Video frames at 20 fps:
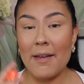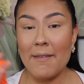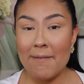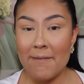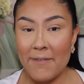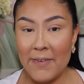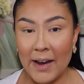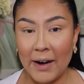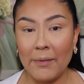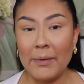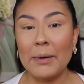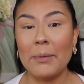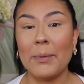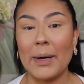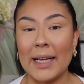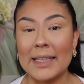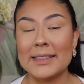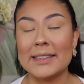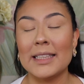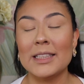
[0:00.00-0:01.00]
very
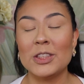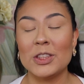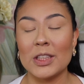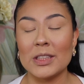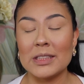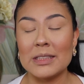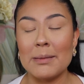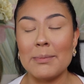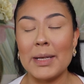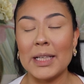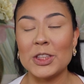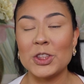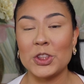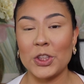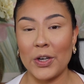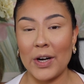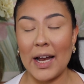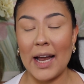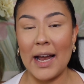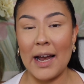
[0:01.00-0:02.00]
wet, just to make
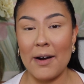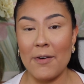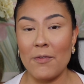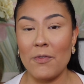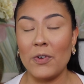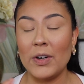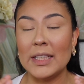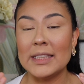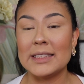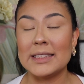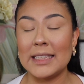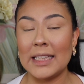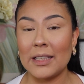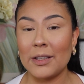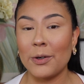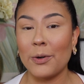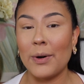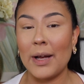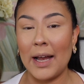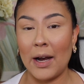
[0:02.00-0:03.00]
sure every
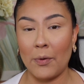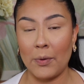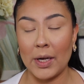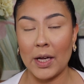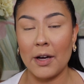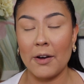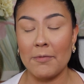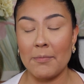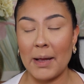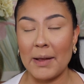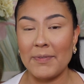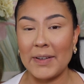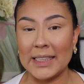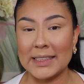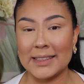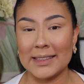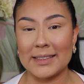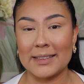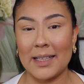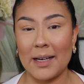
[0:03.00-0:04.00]
single area of my
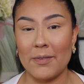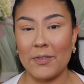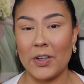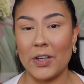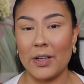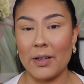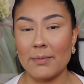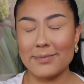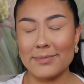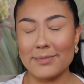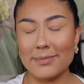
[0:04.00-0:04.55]
face is covered.